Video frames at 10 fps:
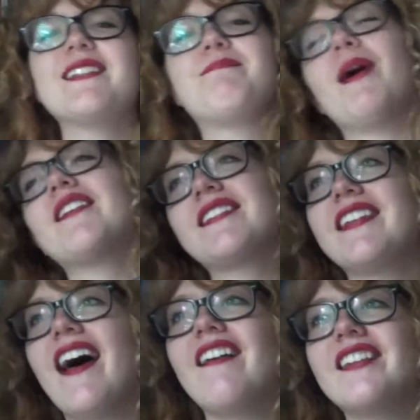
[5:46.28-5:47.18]
this
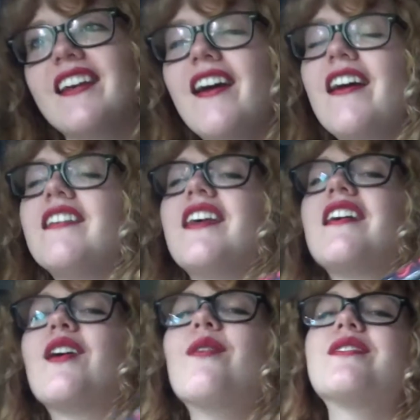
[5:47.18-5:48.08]
personality
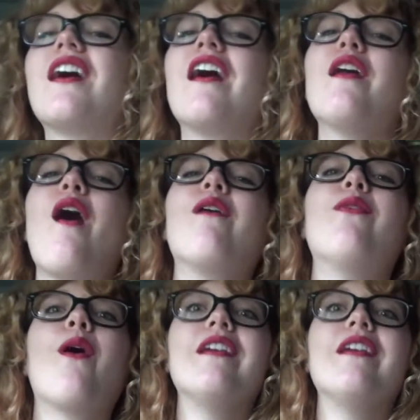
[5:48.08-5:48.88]
that goes on for